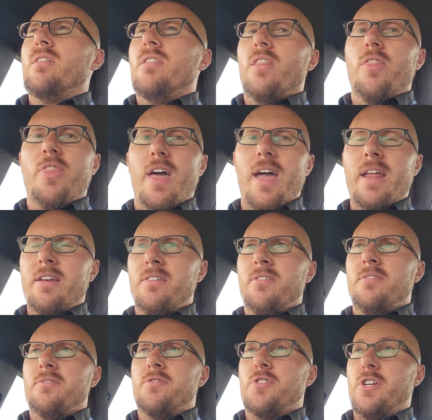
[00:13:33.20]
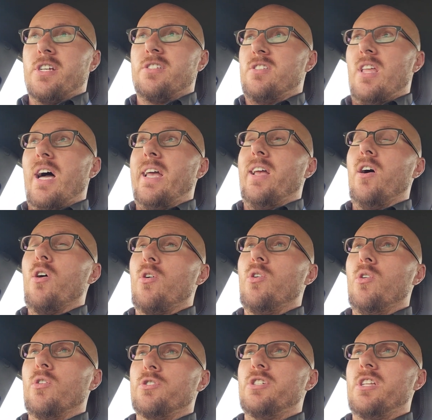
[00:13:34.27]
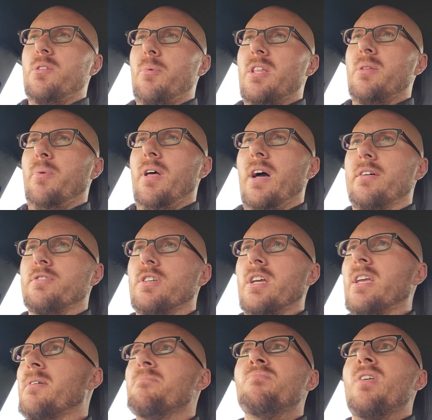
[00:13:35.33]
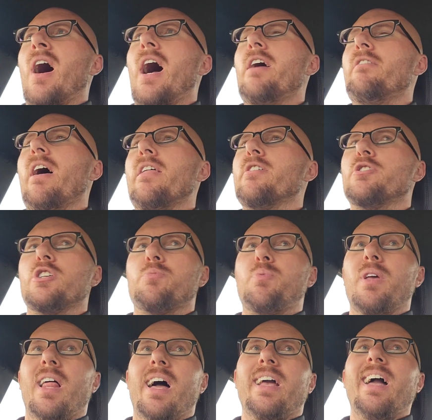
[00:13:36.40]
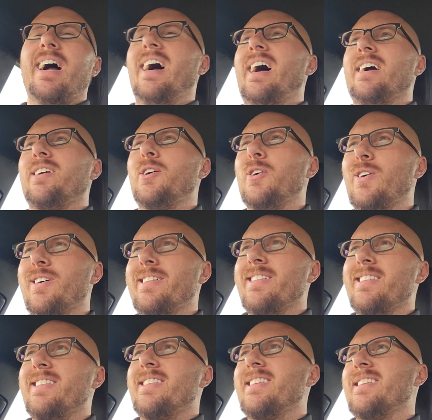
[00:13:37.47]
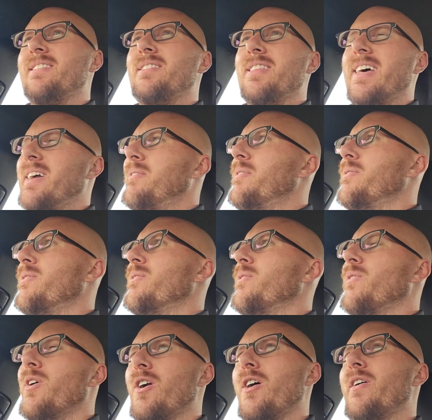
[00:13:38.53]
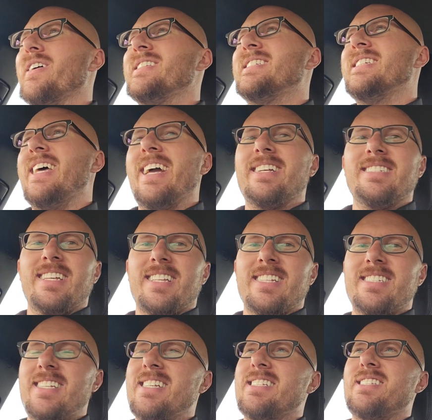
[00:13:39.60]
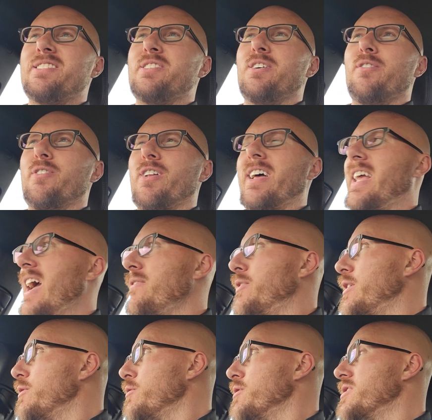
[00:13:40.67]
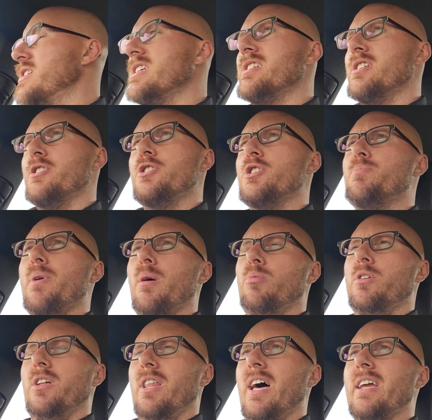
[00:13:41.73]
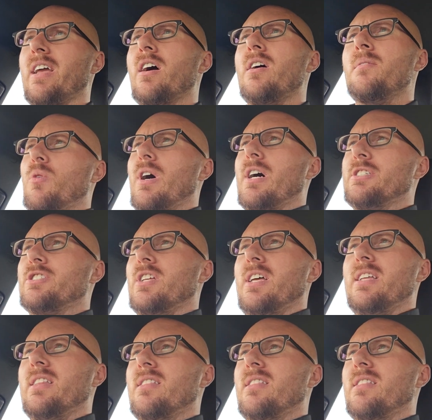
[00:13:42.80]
then just like, oh cool, shit the bed in the playoffs. Like I'd rather just be like, cool, like we're 0-6, like the season's over, like halfway through the season, you just be able to like watch like